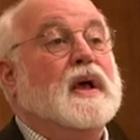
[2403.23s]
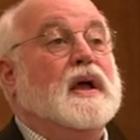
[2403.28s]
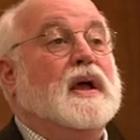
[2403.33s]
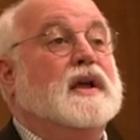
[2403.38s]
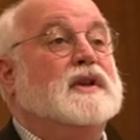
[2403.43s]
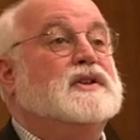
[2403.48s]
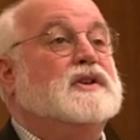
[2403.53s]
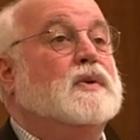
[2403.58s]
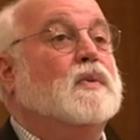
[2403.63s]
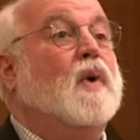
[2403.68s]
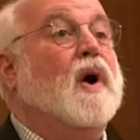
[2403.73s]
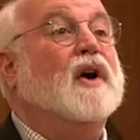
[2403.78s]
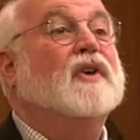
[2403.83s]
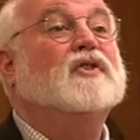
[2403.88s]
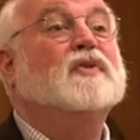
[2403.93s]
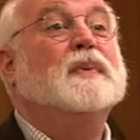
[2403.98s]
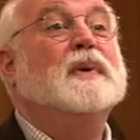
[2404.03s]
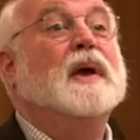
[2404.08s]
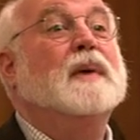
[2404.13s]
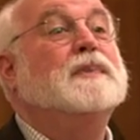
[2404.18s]
and she
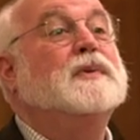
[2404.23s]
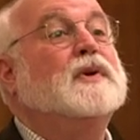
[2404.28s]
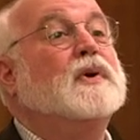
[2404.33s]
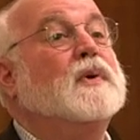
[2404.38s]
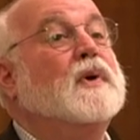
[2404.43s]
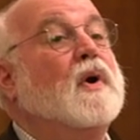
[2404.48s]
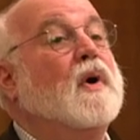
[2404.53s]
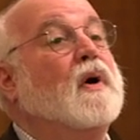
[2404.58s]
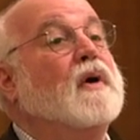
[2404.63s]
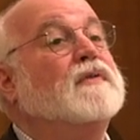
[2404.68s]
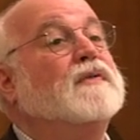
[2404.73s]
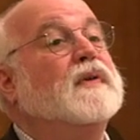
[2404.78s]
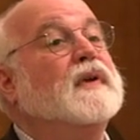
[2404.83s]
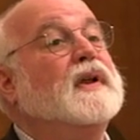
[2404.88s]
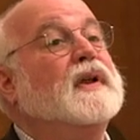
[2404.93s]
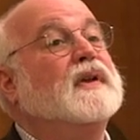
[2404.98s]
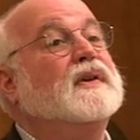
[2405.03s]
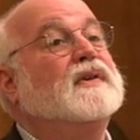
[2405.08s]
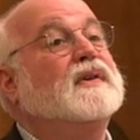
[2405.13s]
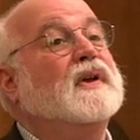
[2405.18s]
walks me up to an
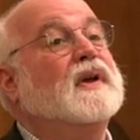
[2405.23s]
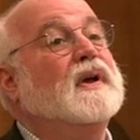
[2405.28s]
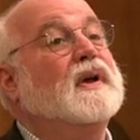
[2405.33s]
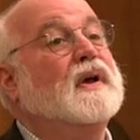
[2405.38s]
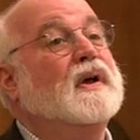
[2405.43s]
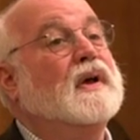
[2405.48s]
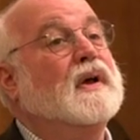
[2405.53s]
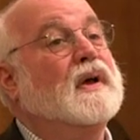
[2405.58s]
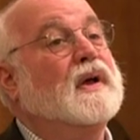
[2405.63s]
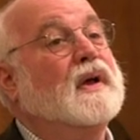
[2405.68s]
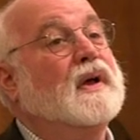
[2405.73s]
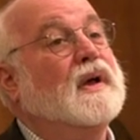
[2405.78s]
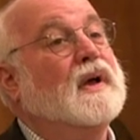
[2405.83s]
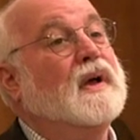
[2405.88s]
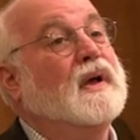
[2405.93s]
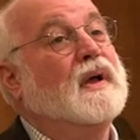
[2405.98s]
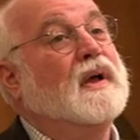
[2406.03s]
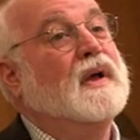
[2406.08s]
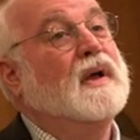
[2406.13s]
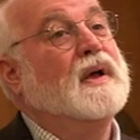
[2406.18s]
orphanage.
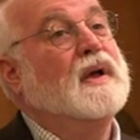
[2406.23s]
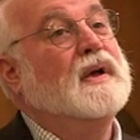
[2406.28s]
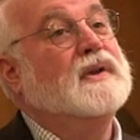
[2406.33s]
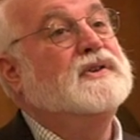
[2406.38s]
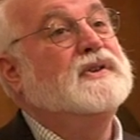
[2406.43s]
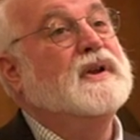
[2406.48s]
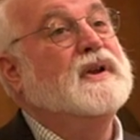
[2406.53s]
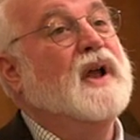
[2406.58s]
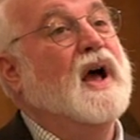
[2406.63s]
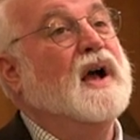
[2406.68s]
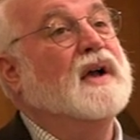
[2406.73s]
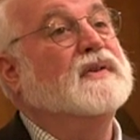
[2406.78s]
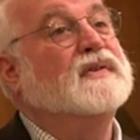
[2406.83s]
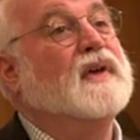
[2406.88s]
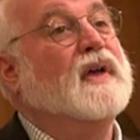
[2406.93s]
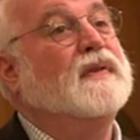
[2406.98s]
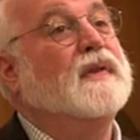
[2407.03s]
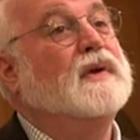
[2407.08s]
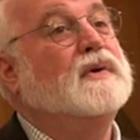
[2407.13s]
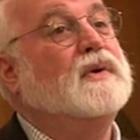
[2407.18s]
She knocks
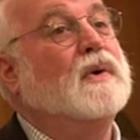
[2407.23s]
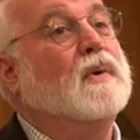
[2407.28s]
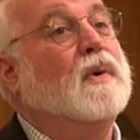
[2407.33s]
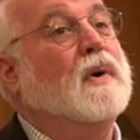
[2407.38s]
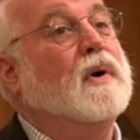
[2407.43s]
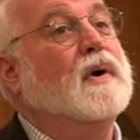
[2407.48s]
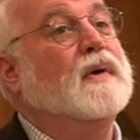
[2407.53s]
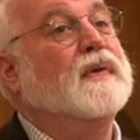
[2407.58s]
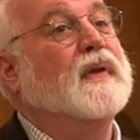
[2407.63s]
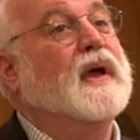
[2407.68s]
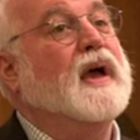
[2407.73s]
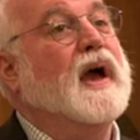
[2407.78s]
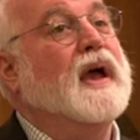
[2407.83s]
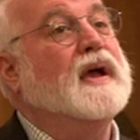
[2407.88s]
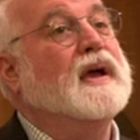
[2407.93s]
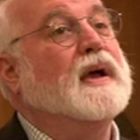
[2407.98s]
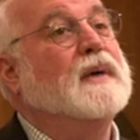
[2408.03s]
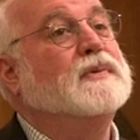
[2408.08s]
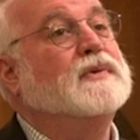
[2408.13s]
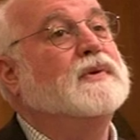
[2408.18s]
on the door, and the guy
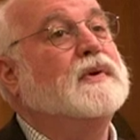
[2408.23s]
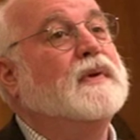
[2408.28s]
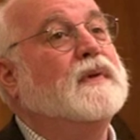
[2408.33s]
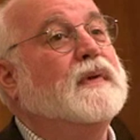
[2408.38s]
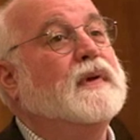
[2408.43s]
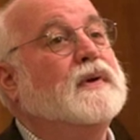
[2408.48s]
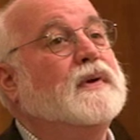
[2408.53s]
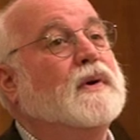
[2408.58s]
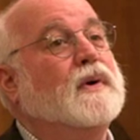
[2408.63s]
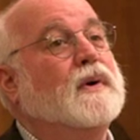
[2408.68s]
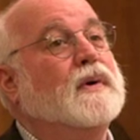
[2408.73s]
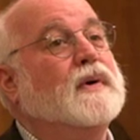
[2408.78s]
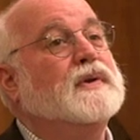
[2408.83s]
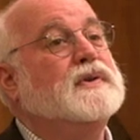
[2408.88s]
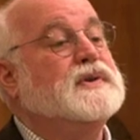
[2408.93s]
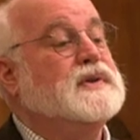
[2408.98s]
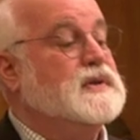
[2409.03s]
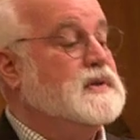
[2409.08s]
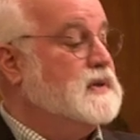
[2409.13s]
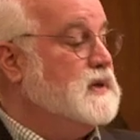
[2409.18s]
comes to the door,
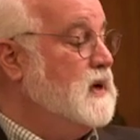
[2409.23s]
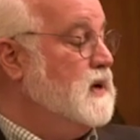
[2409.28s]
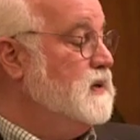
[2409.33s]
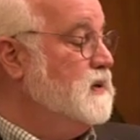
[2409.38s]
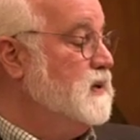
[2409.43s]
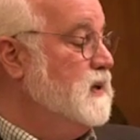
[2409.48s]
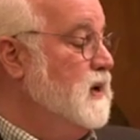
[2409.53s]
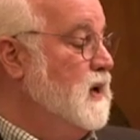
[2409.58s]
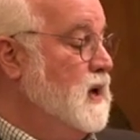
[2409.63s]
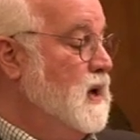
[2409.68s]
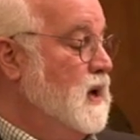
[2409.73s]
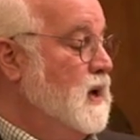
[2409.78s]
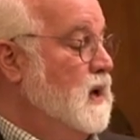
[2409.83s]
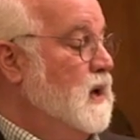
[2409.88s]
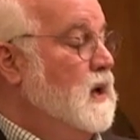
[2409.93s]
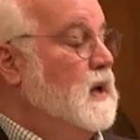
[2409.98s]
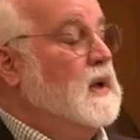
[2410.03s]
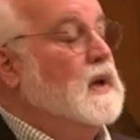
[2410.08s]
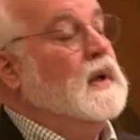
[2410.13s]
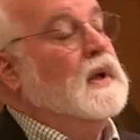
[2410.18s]
and she says,
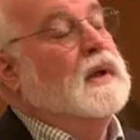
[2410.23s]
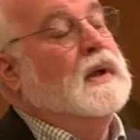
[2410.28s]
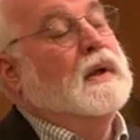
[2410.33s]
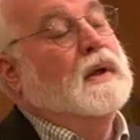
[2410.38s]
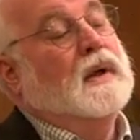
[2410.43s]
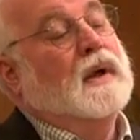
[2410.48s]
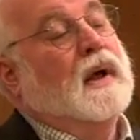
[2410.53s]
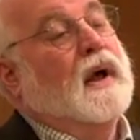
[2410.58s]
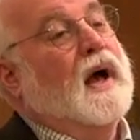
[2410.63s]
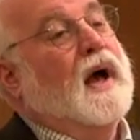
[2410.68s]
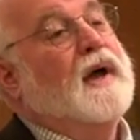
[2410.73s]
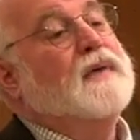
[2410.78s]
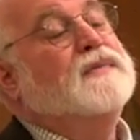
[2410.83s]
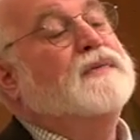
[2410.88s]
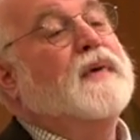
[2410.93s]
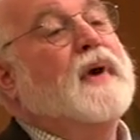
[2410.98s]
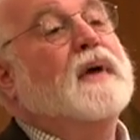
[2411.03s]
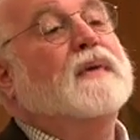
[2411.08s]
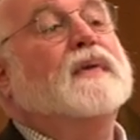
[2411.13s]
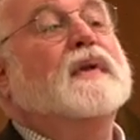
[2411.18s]
I
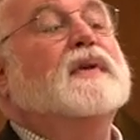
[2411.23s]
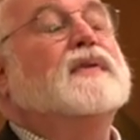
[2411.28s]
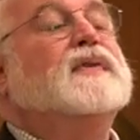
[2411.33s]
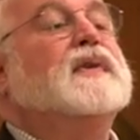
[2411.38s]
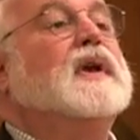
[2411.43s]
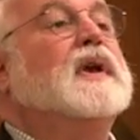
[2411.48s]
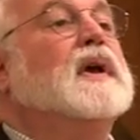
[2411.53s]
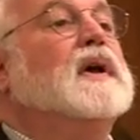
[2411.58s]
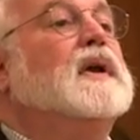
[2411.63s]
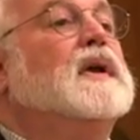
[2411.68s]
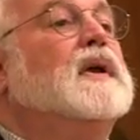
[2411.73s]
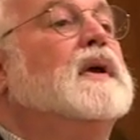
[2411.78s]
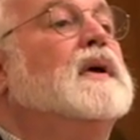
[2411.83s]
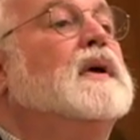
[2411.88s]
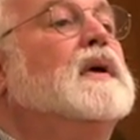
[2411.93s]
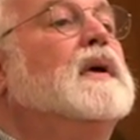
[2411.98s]
found this kid.